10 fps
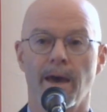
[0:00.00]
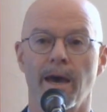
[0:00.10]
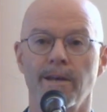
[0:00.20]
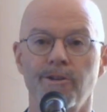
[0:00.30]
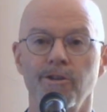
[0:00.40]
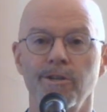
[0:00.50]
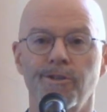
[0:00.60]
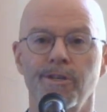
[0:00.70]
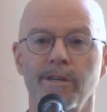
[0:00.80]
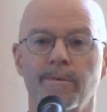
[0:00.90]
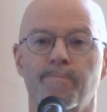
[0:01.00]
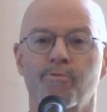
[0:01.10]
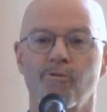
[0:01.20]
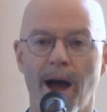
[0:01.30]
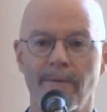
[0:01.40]
And do you see
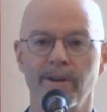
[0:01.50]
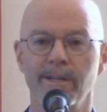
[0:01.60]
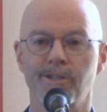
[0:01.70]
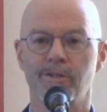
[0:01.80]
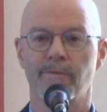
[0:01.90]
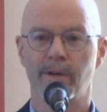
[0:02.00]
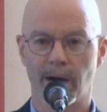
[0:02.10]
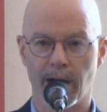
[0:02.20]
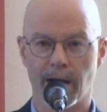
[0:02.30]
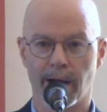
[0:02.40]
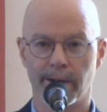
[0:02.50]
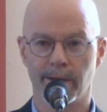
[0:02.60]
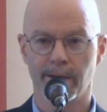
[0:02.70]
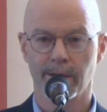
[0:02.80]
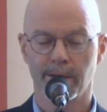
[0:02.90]
the providence of God?
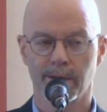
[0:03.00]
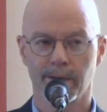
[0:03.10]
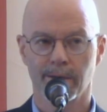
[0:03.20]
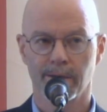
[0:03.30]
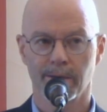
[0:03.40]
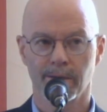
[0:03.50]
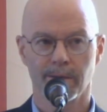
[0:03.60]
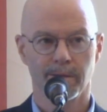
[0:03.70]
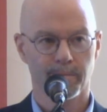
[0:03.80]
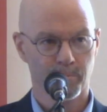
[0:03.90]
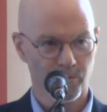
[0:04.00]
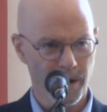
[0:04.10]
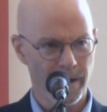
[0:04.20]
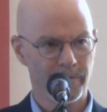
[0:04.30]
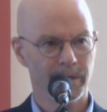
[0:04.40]
The
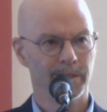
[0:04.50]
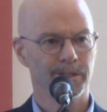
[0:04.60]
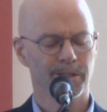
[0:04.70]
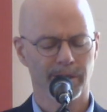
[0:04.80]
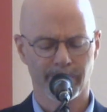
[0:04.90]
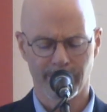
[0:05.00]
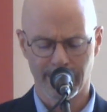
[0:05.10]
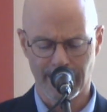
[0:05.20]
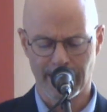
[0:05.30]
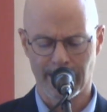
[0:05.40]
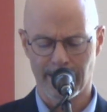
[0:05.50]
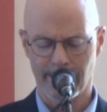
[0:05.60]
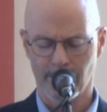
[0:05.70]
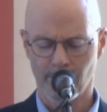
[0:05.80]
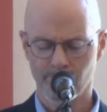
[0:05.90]
providence of
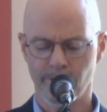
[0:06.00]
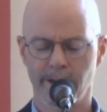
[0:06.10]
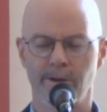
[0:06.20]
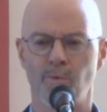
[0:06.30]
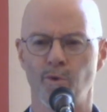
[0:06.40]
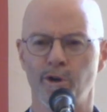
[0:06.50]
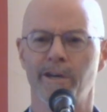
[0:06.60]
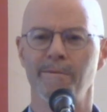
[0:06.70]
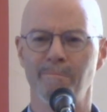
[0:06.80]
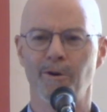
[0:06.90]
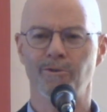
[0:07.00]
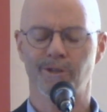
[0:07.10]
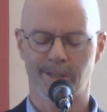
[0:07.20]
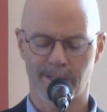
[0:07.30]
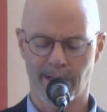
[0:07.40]
God already at work in
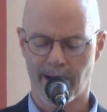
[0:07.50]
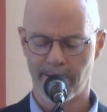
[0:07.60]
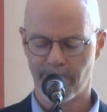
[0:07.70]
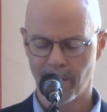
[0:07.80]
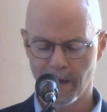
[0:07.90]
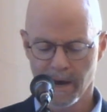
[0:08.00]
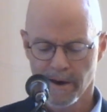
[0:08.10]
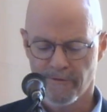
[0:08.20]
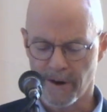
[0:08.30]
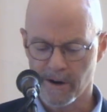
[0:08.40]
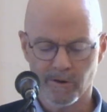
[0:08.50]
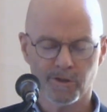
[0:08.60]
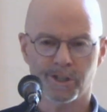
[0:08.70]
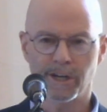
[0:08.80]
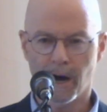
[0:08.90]
Moses' life.
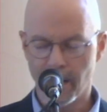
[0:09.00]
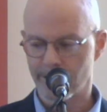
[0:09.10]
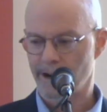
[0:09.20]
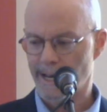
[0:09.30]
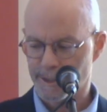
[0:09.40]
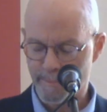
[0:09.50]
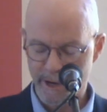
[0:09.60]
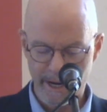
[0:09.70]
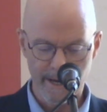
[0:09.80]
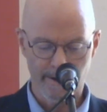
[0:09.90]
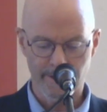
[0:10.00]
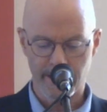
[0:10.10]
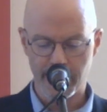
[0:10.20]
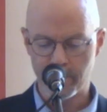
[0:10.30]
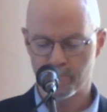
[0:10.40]
Pharaoh's daughter has pity on the
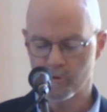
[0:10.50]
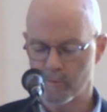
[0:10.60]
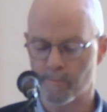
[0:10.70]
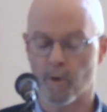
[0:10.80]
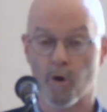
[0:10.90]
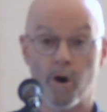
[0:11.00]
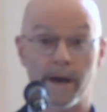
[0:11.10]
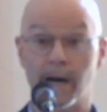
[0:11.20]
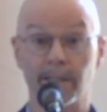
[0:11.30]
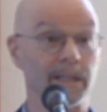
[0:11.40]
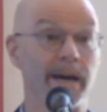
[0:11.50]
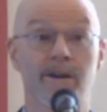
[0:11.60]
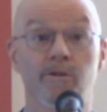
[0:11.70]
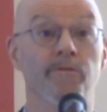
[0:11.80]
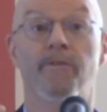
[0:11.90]
Hebrew boy, unlike
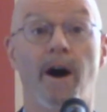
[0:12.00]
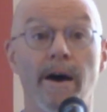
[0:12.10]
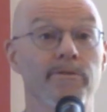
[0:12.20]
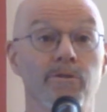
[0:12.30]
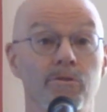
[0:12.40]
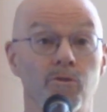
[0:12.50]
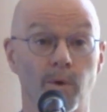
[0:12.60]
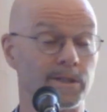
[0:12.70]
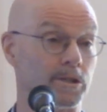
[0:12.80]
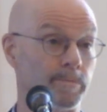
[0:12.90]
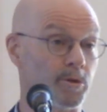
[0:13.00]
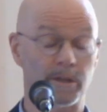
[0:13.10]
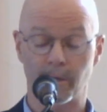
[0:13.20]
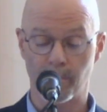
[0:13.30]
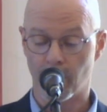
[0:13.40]
her father, who wants to
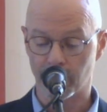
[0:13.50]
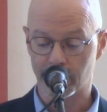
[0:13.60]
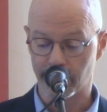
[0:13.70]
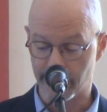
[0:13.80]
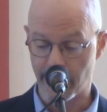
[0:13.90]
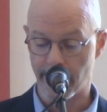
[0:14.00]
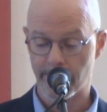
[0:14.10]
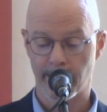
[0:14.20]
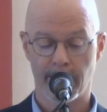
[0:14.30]
put them all to death.